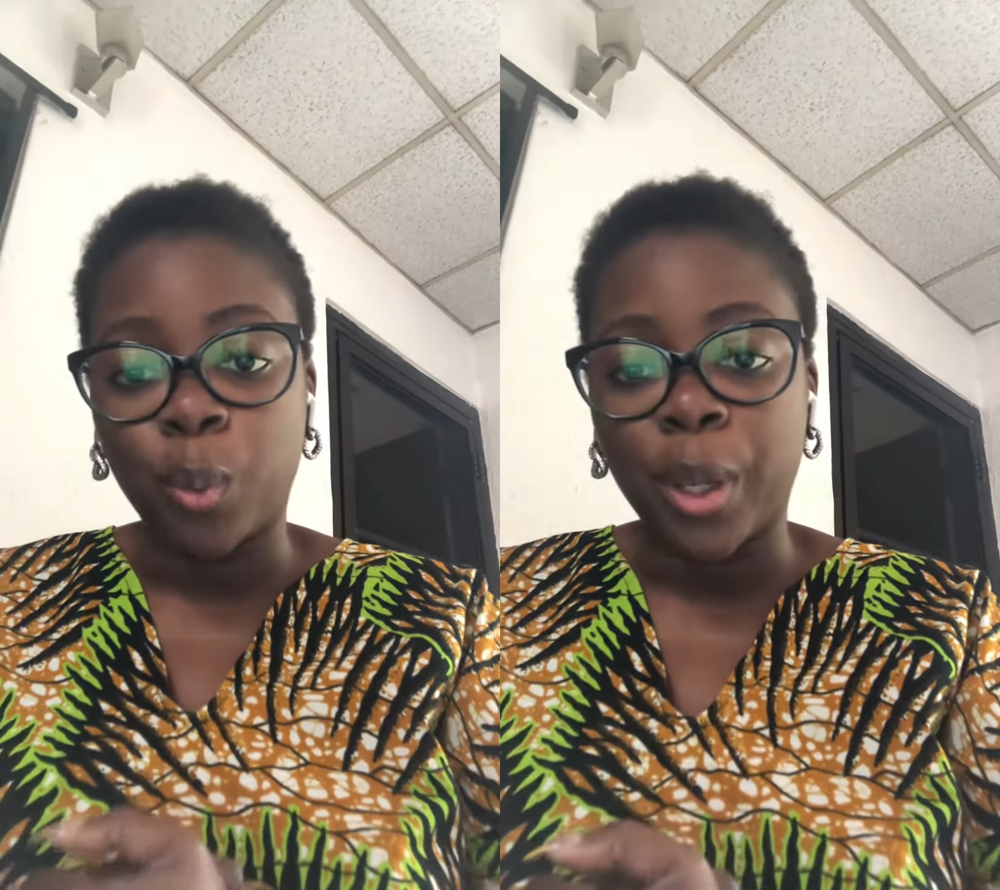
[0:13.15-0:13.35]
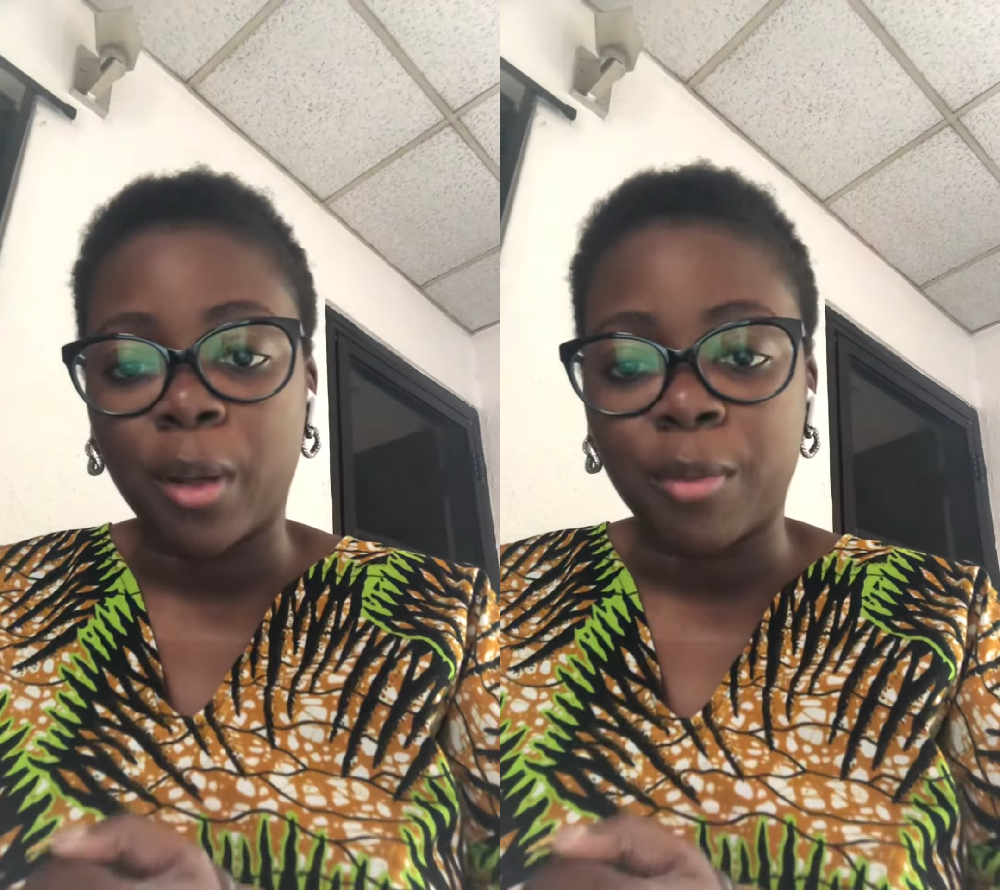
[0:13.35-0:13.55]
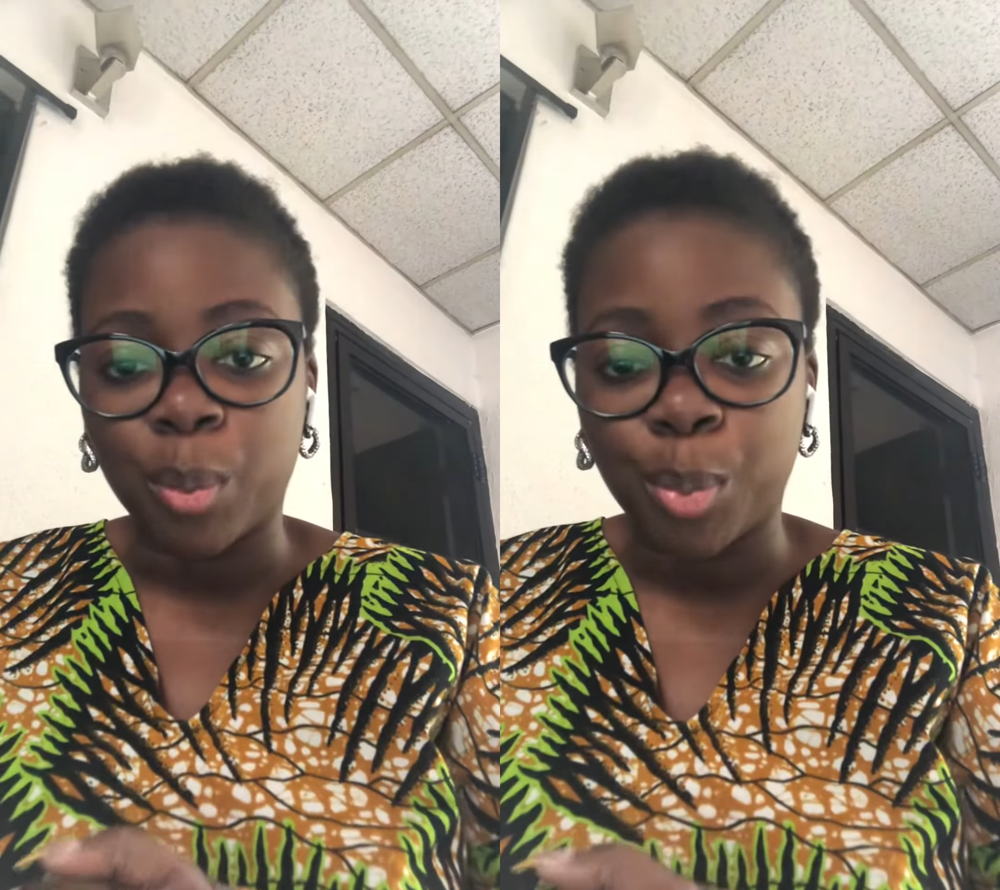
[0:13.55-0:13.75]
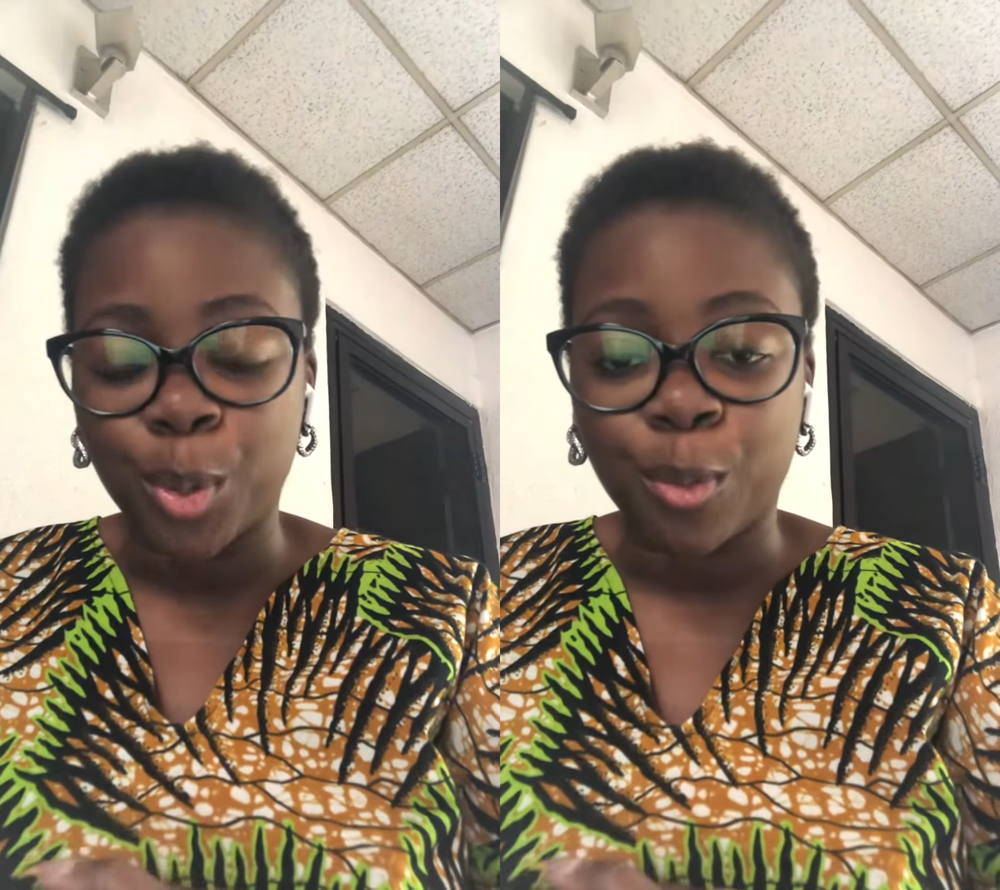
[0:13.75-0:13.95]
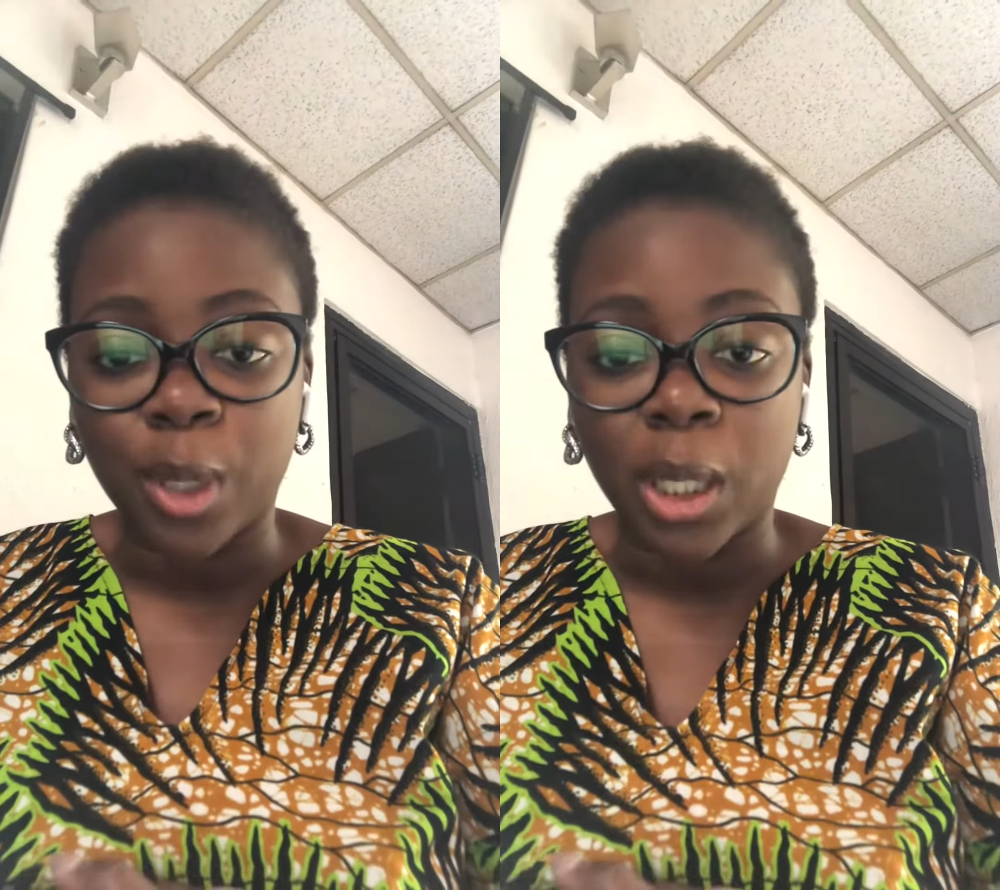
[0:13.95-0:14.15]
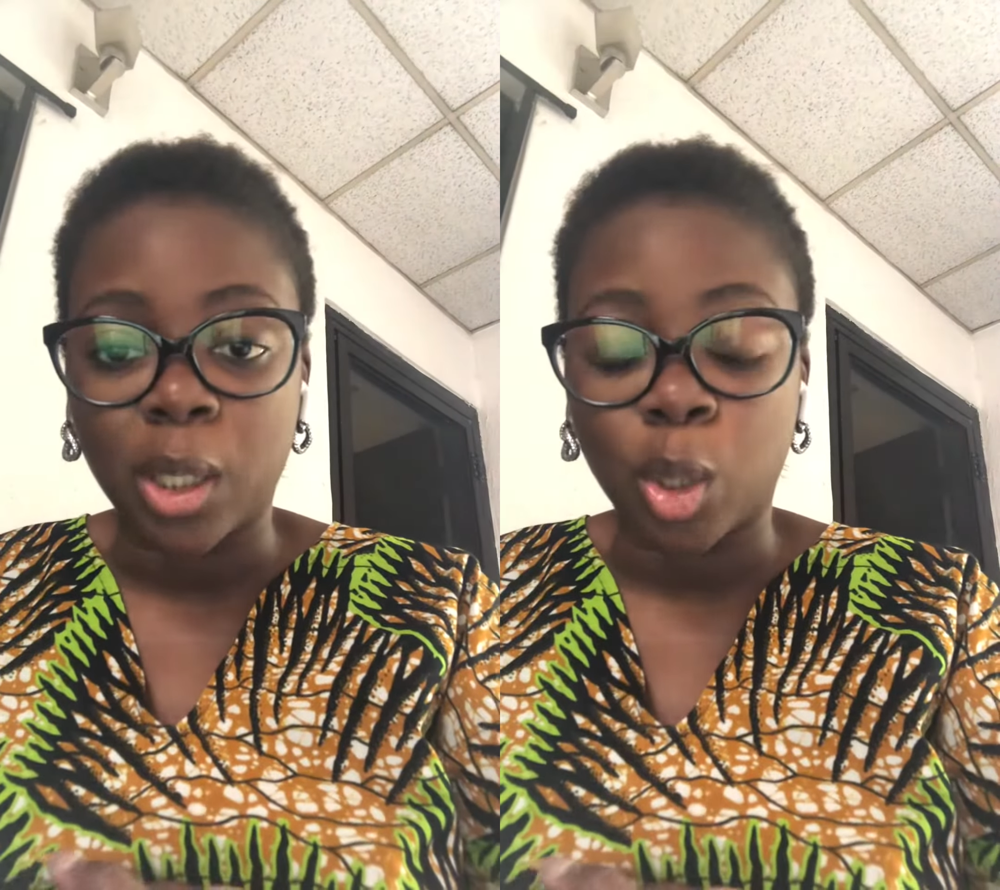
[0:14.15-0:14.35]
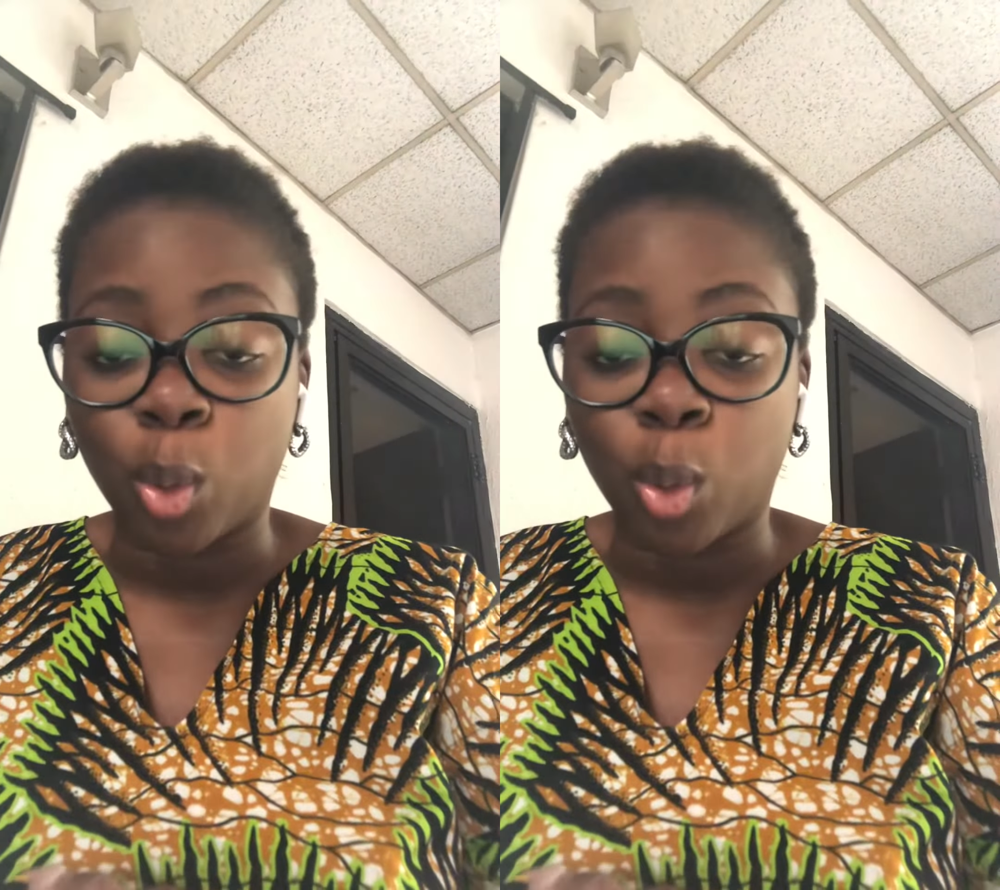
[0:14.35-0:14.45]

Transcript: way of improving the